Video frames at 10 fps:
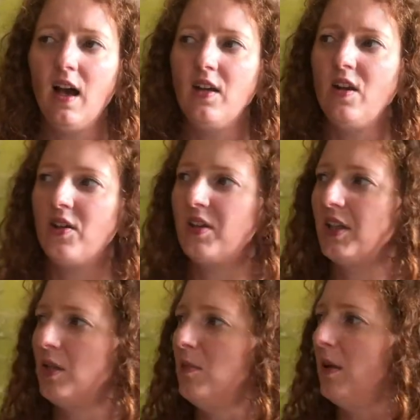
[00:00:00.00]
Another
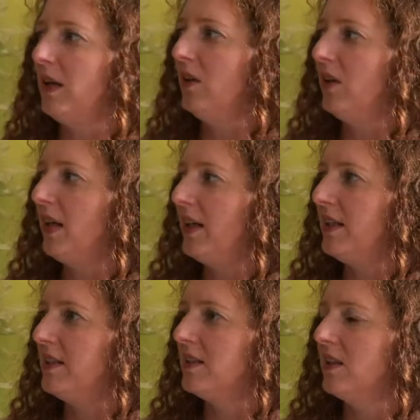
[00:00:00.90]
thing you might look at
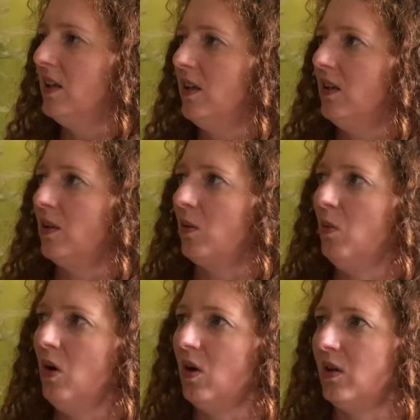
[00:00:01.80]
is the
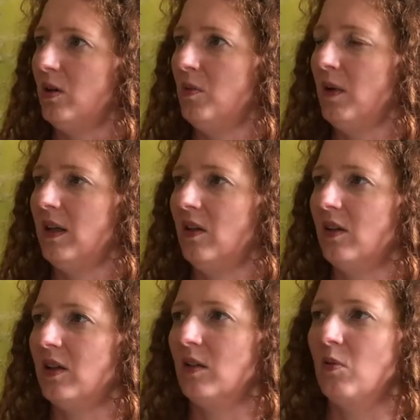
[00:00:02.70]
wall. You might
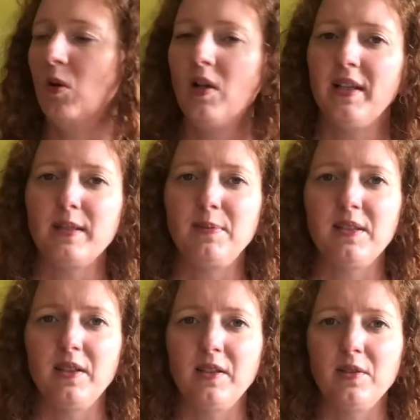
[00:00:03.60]
look at the wall that's
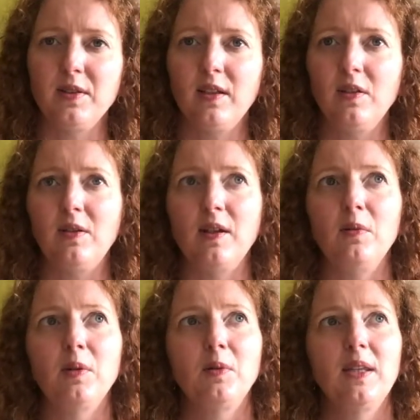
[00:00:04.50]
beside you and think, okay,
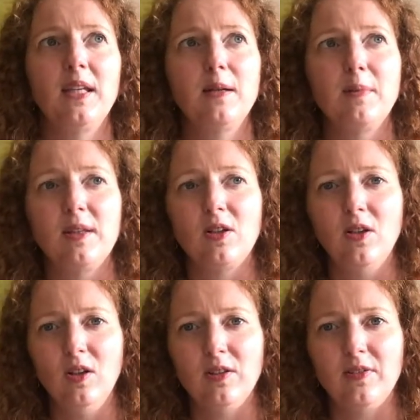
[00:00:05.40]
what do I think about the
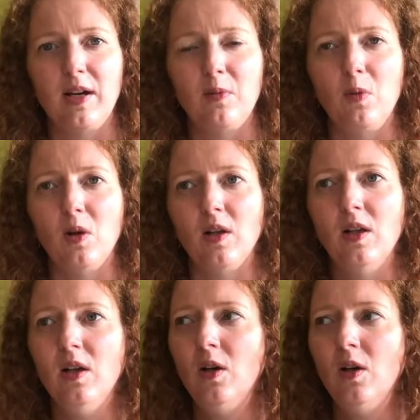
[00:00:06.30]
colour of that wall?